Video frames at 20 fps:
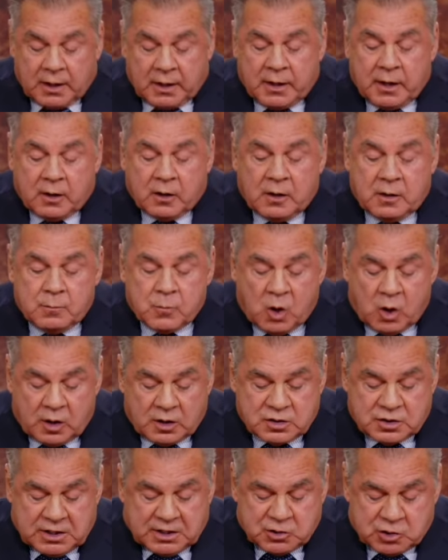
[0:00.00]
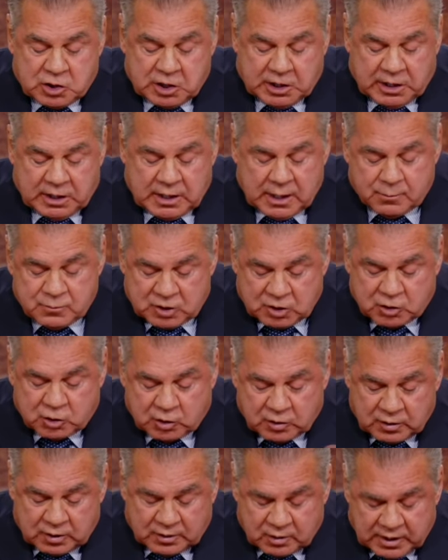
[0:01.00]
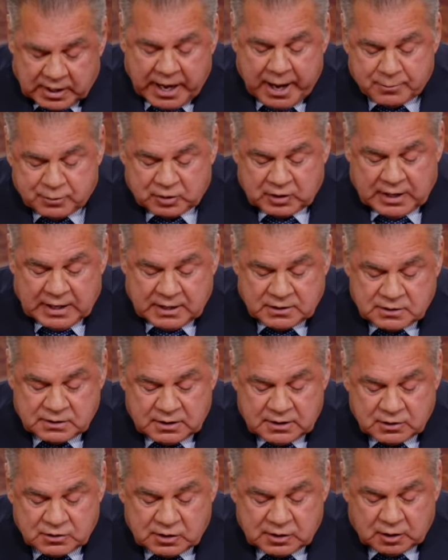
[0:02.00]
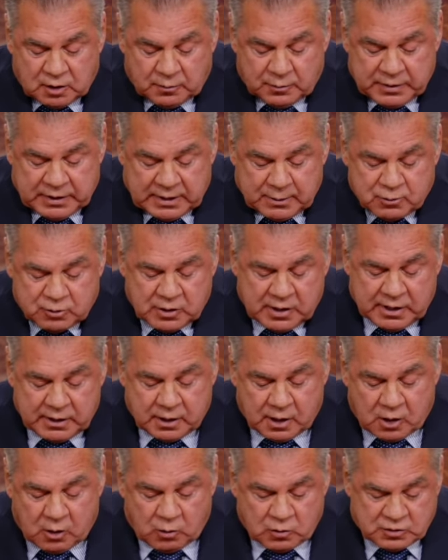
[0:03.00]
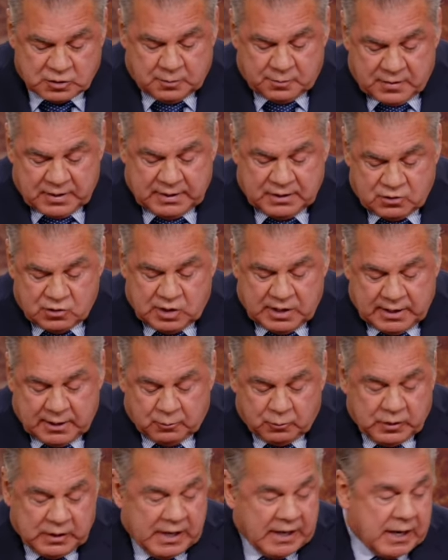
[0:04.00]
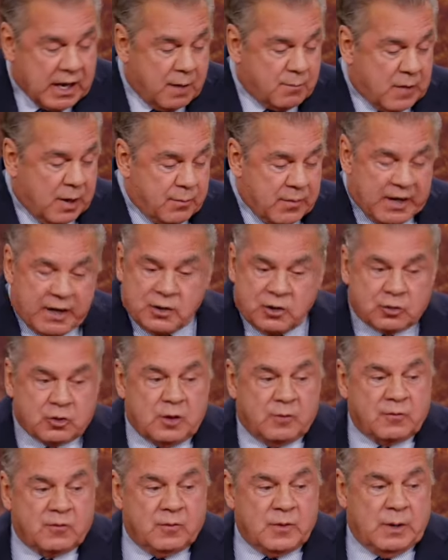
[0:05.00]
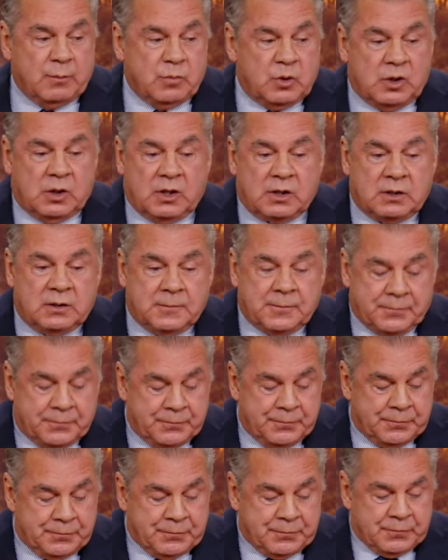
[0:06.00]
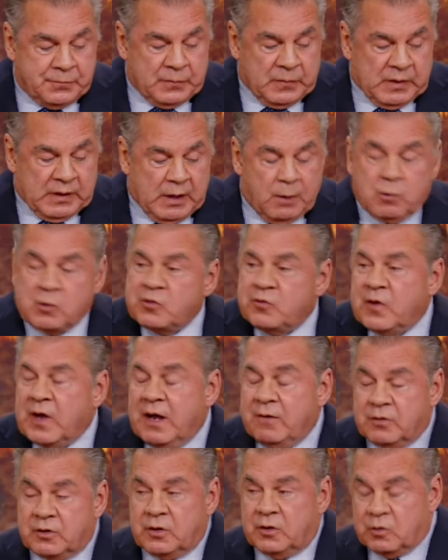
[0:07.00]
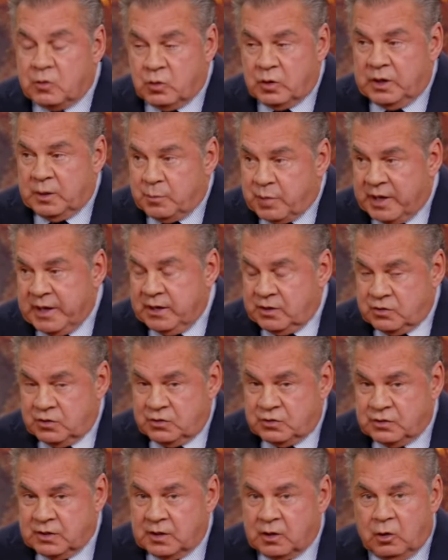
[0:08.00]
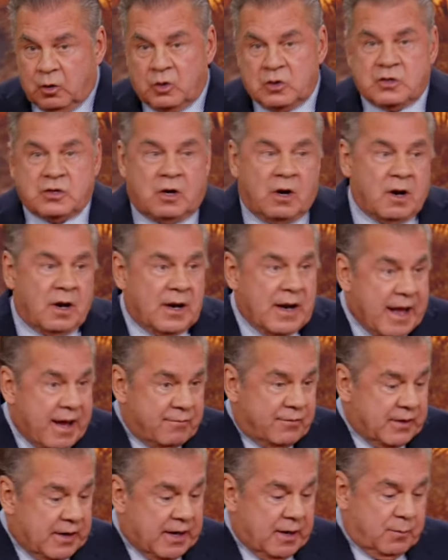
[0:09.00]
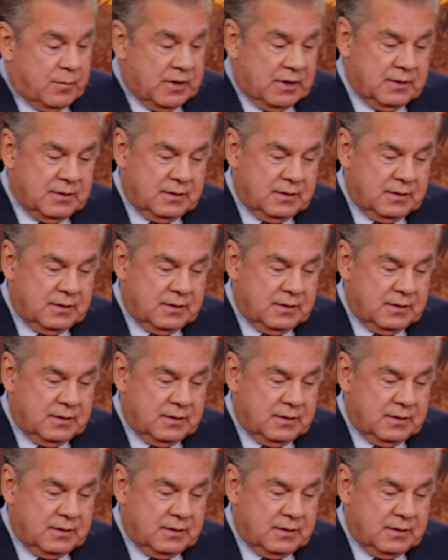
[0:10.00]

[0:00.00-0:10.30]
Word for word: here in Mark 16, I'm just capsulizing this a little bit. I'm trying to hone some things down. When I got my manuscript for my book, it was 520 pages, and the Lord started laughing at me.